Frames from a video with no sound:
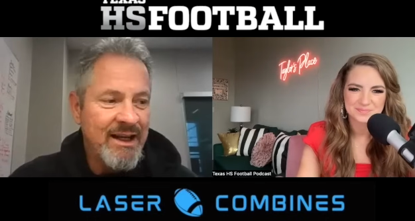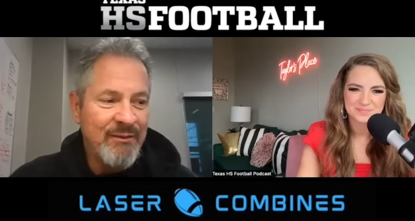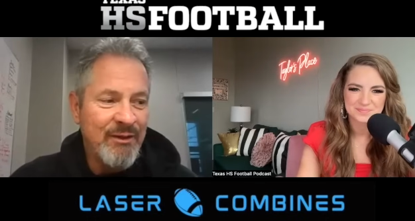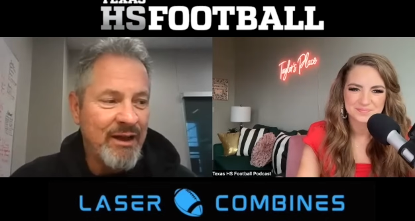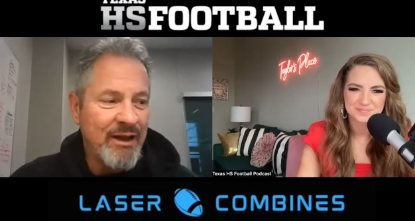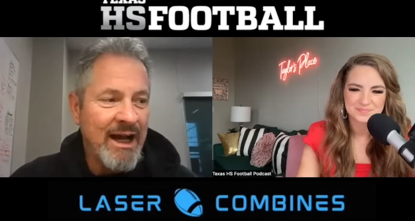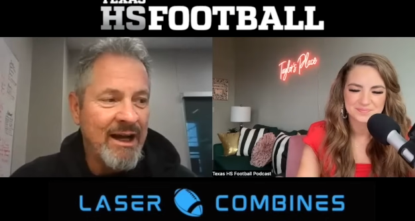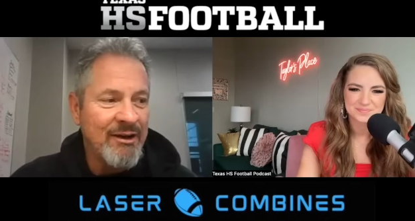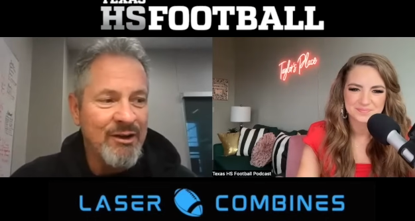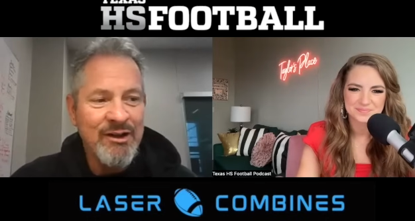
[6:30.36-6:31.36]
Speaker 1: everything I
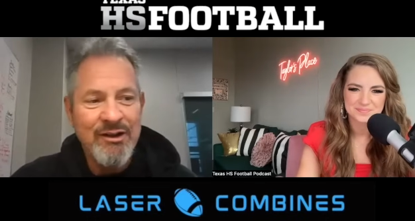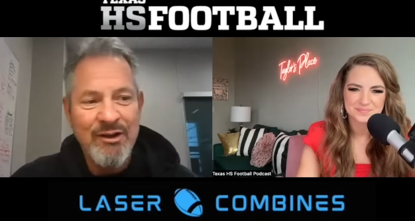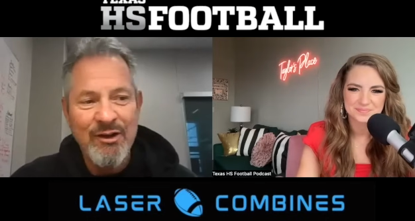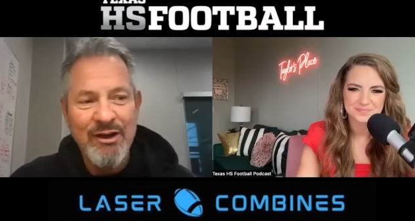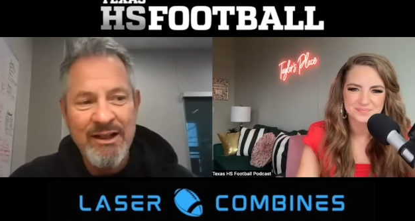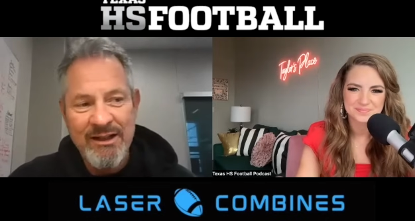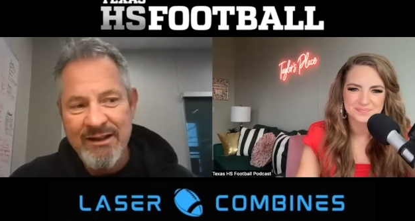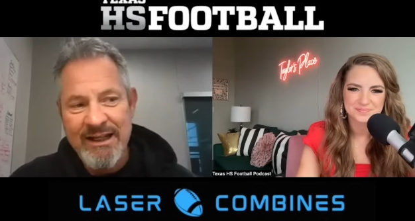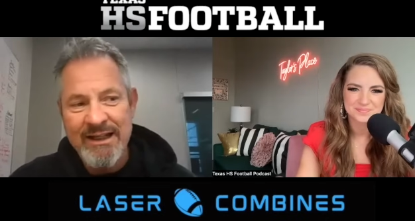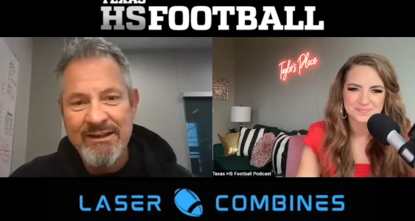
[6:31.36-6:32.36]
could to, to to
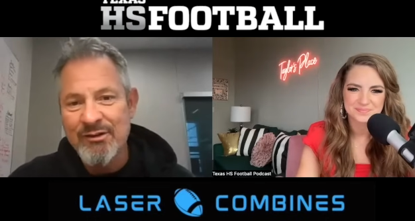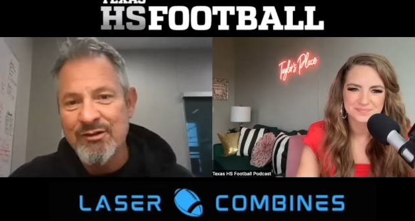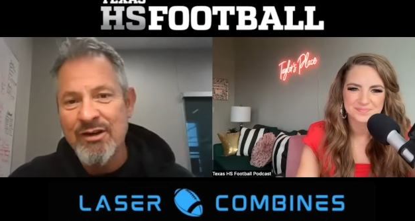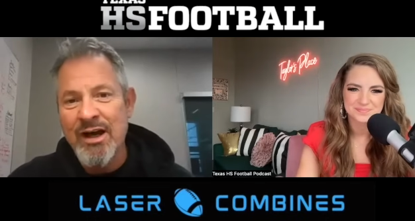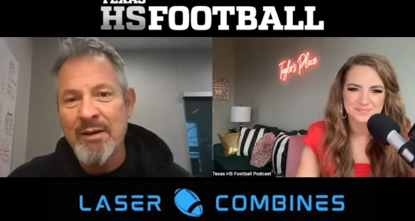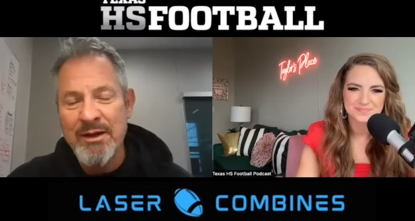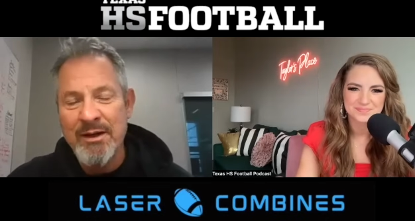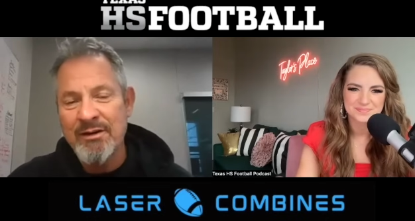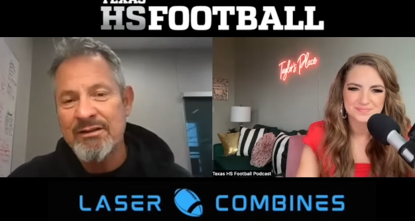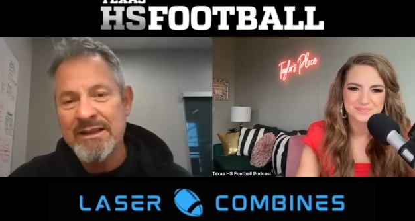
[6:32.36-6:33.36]
get this job here
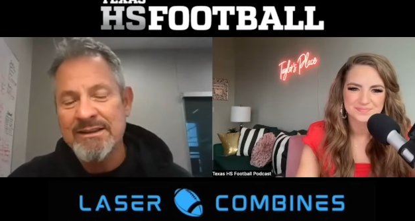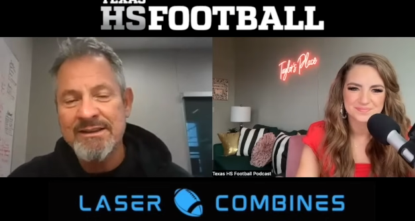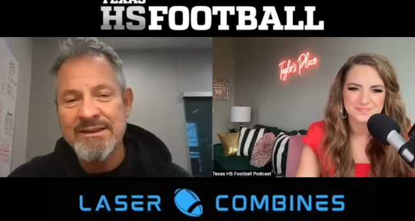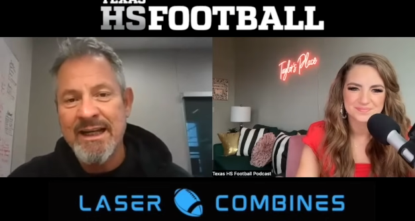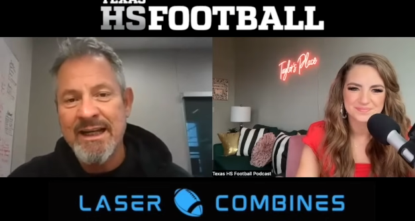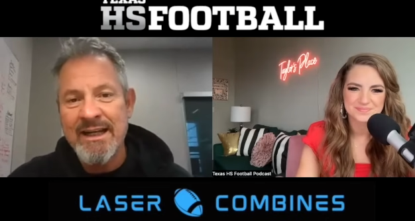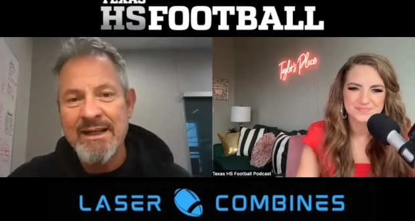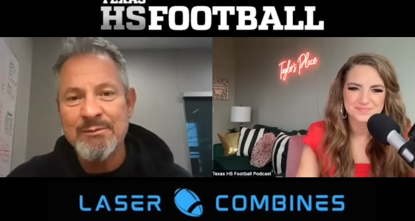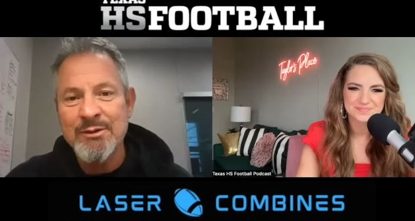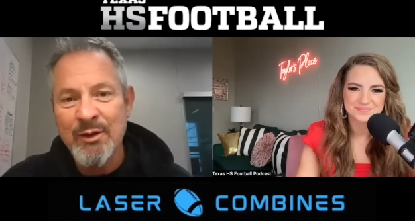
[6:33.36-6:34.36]
at Texas
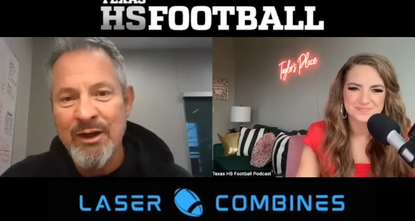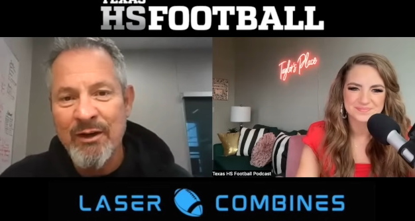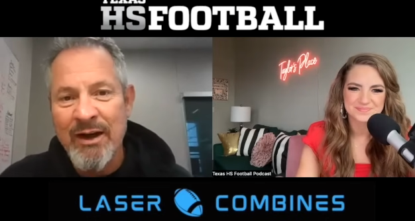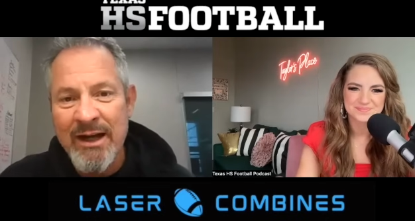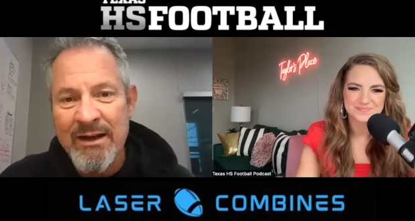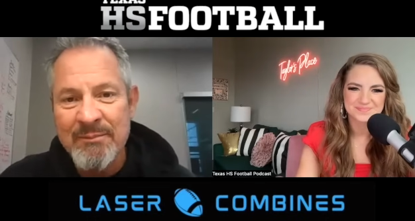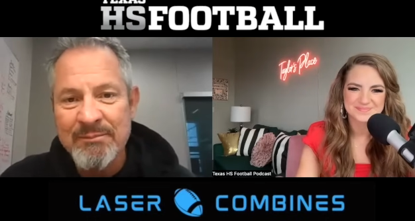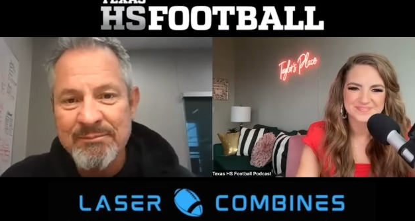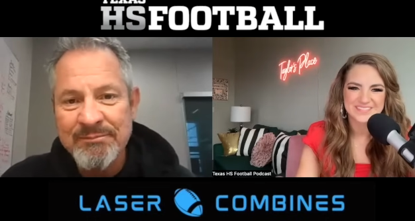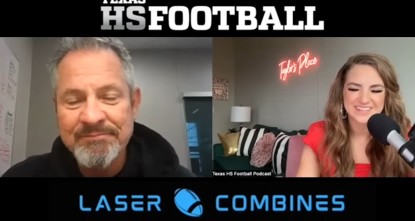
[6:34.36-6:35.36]
A&M. So here I am.
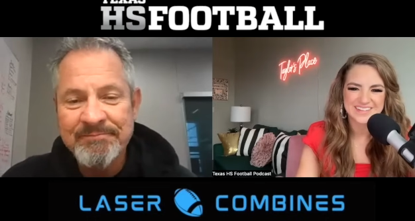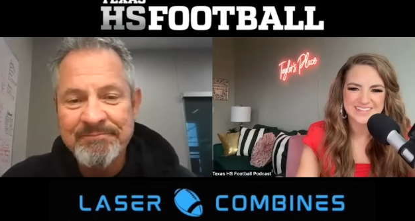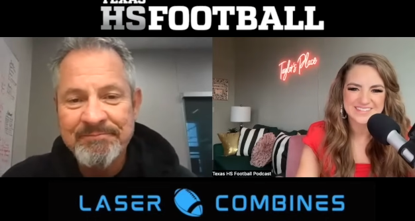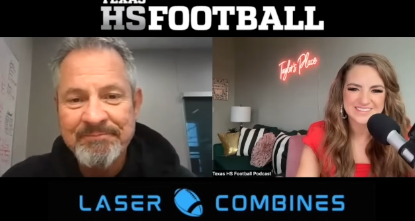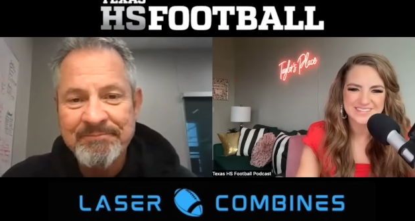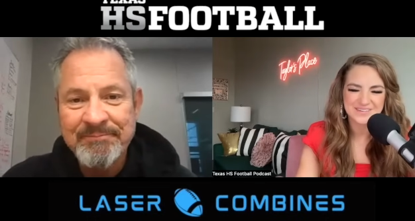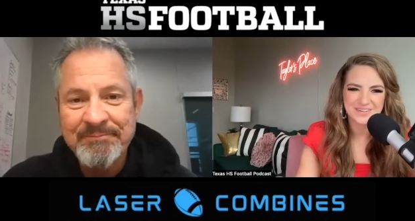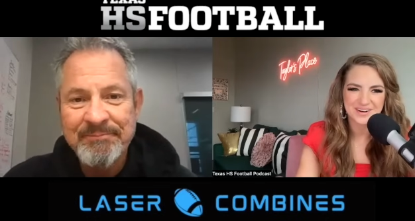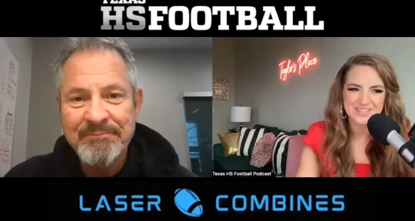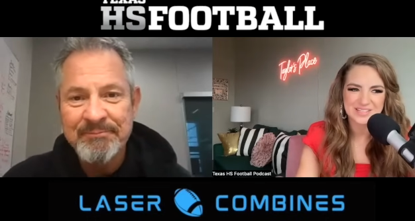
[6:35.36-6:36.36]
Speaker 2: That's so
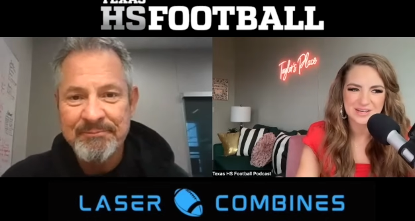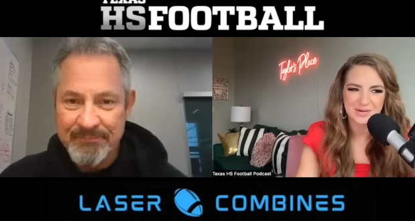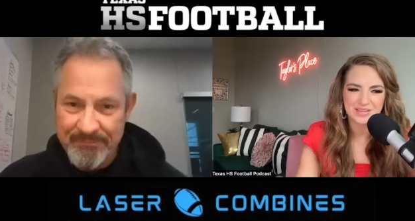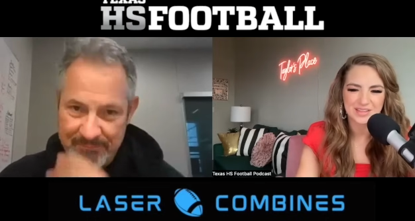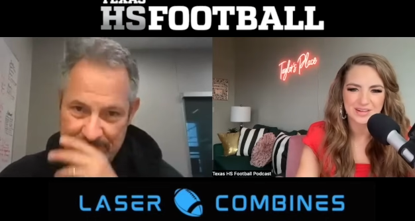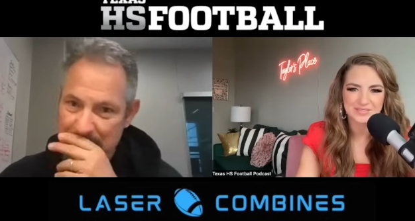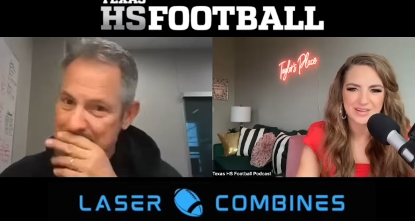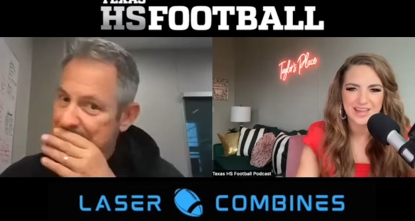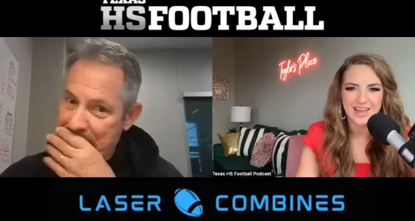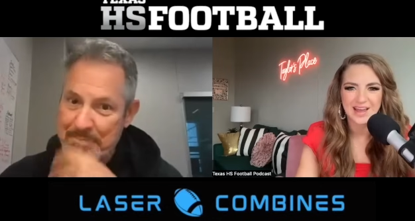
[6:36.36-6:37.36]
awesome. I love
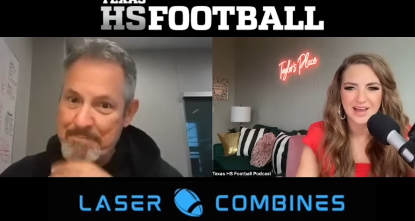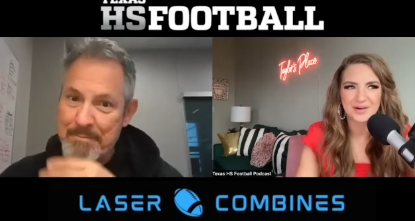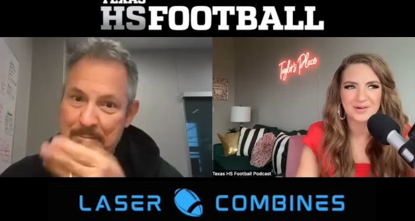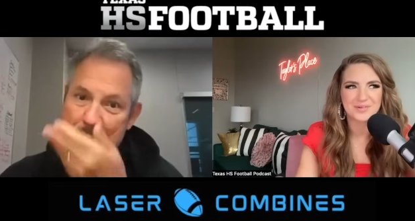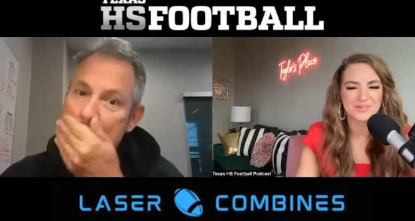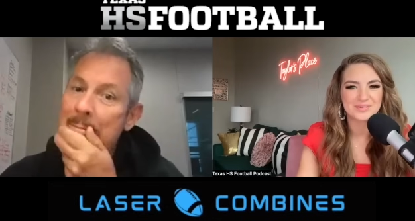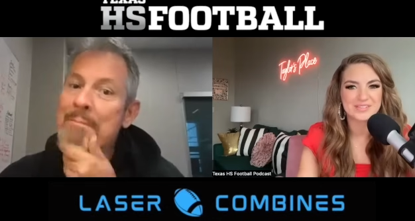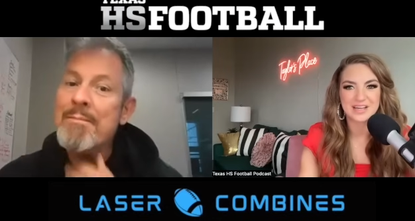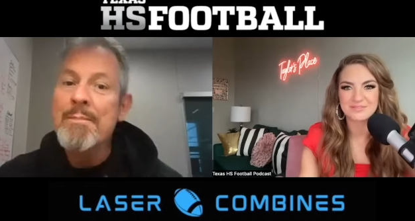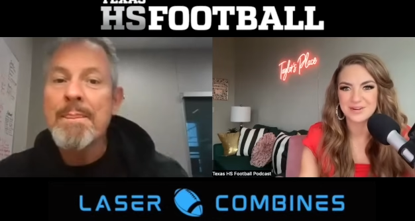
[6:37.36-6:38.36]
how
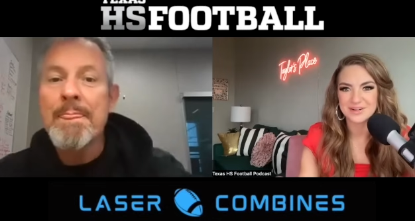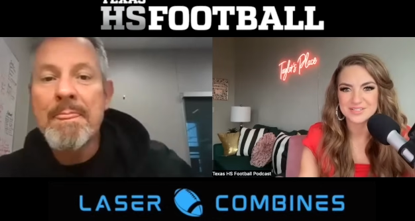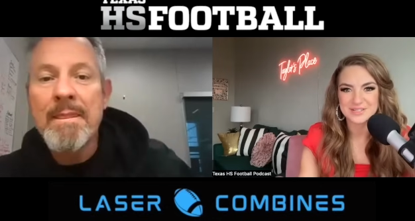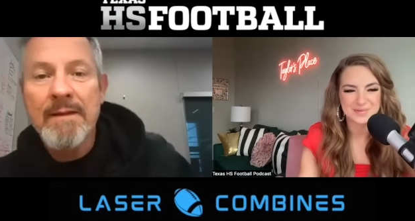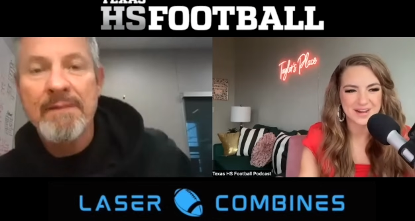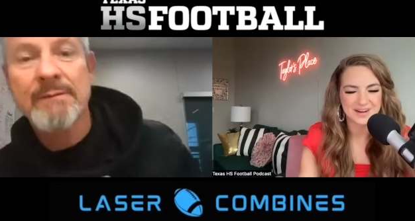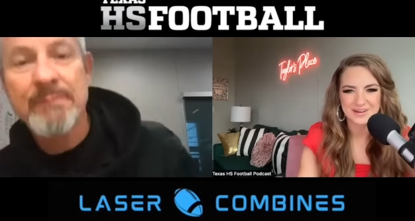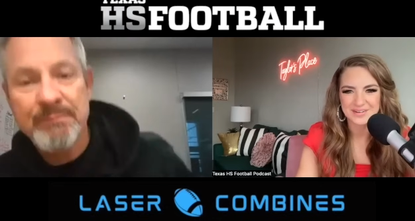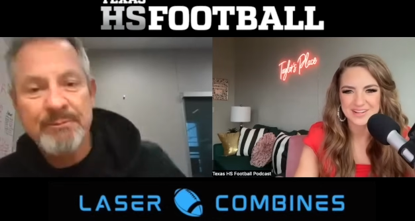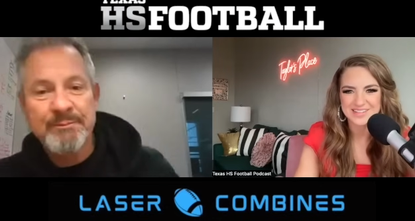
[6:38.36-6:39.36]
diverse your
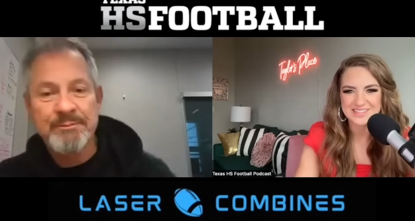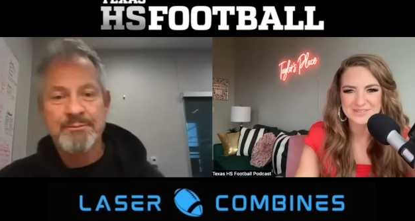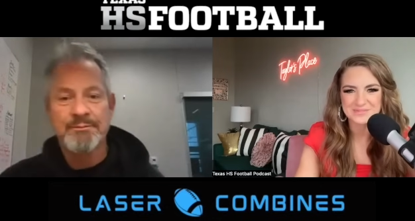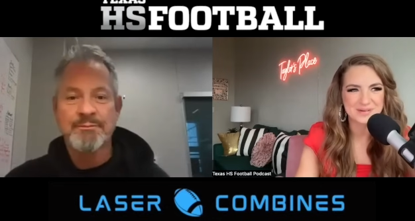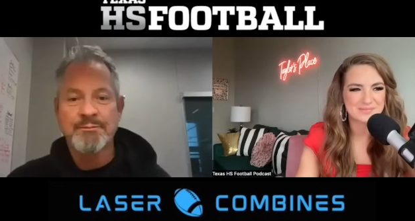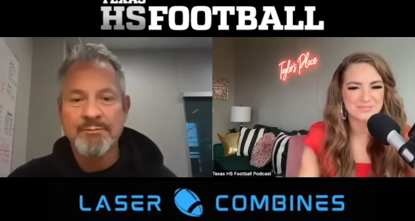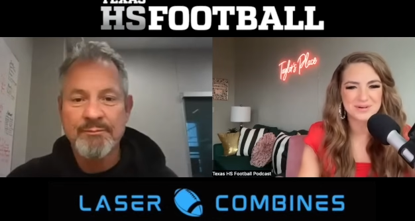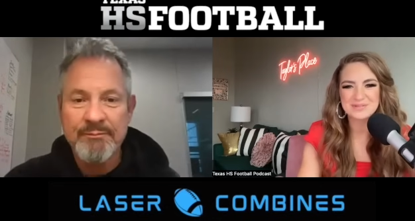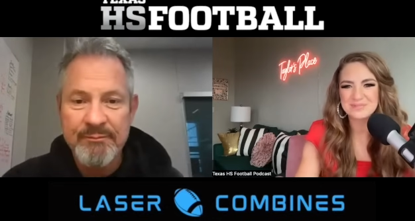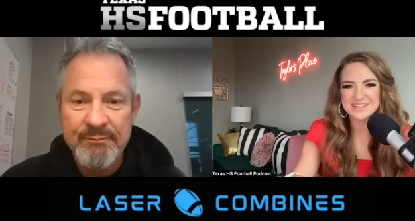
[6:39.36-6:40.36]
background is. You've been
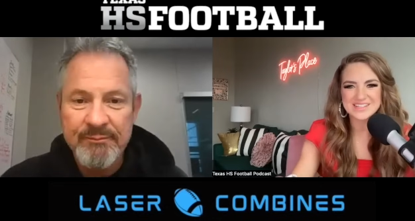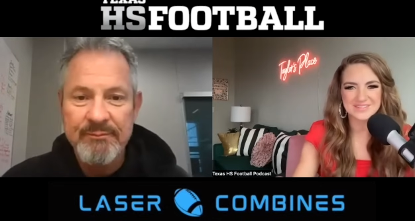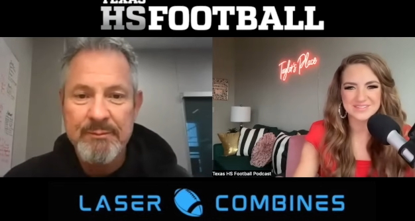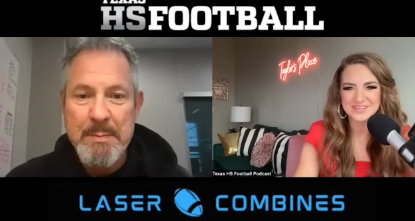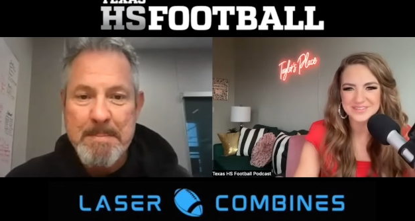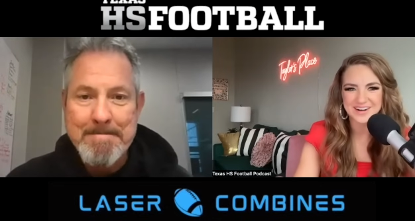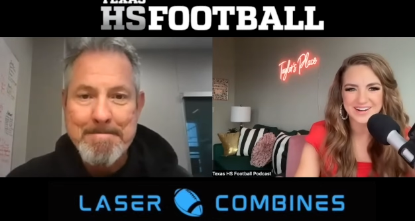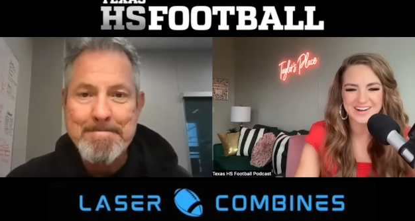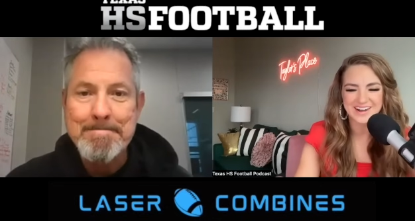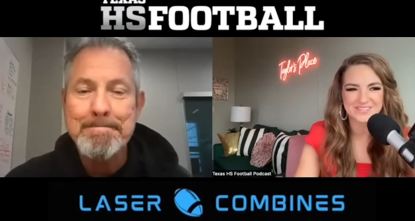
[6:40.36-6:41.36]
pretty much
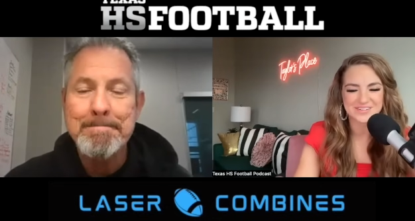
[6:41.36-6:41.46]
everywhere and have